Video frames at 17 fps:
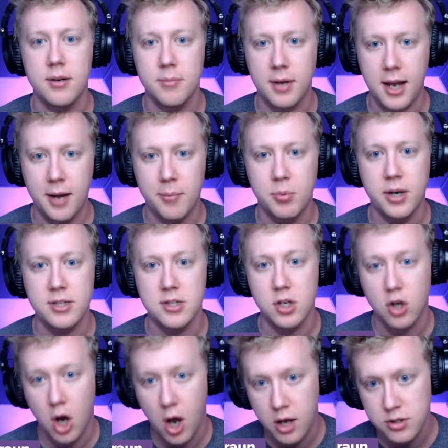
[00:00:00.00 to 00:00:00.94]
him cap-wise.
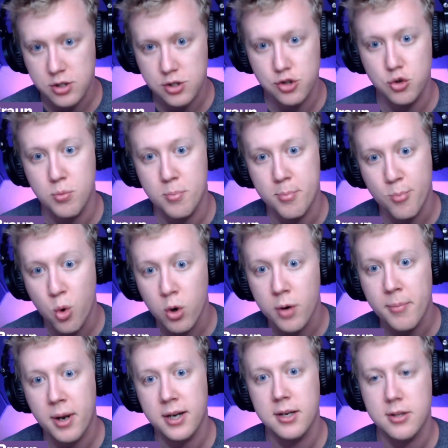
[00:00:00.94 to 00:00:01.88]
It costs you more
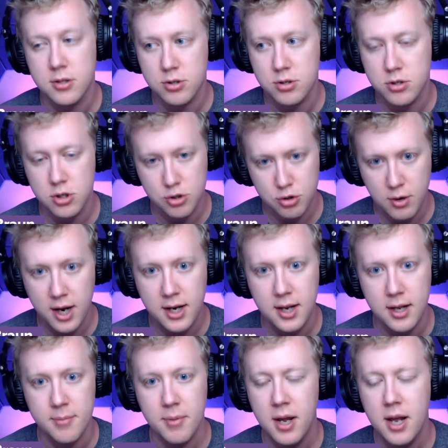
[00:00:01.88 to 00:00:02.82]
money to trade
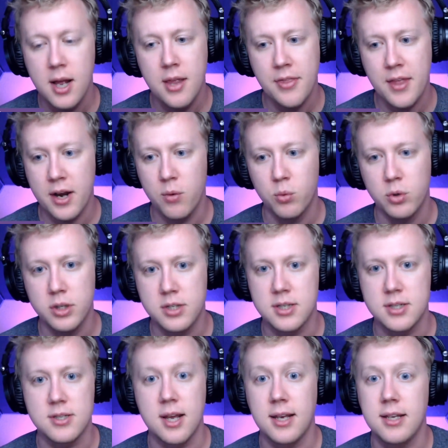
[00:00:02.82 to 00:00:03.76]
him than it would
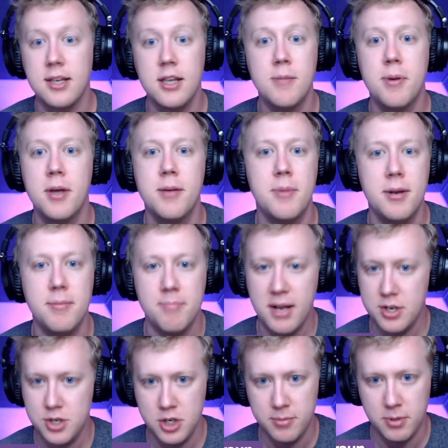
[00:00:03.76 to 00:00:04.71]
to, say, keep him and
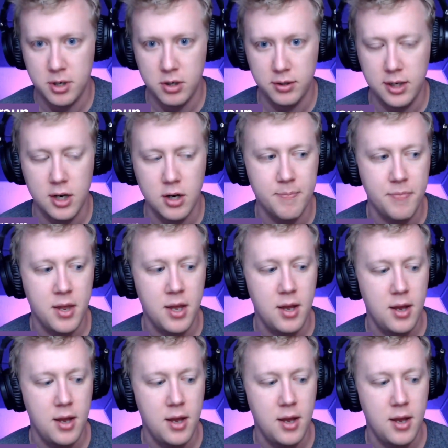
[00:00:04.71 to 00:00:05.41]
bench him all year.